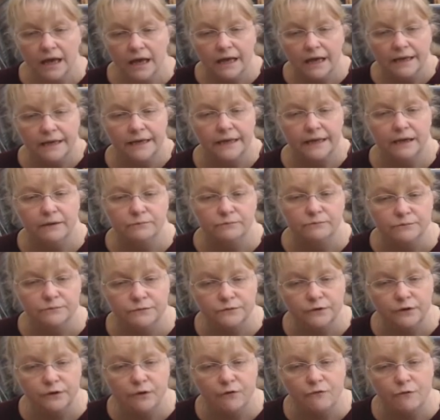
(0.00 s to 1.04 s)
Now,
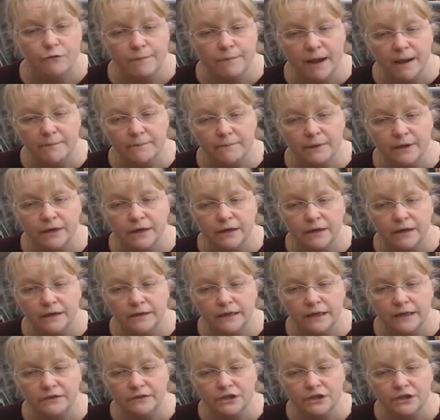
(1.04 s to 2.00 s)
remember that the